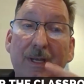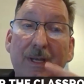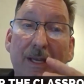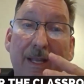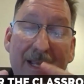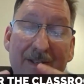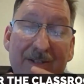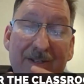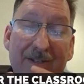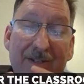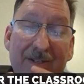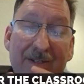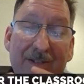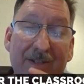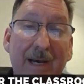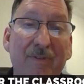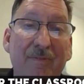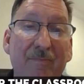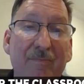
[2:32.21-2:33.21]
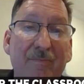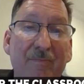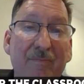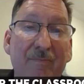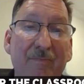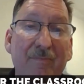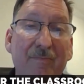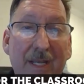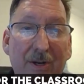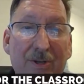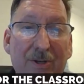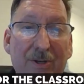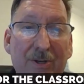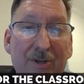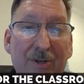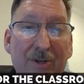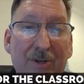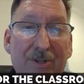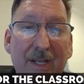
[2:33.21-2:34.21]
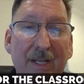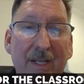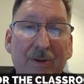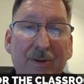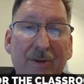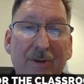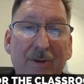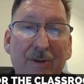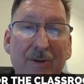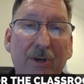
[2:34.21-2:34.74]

and it has depth of meaning and understanding.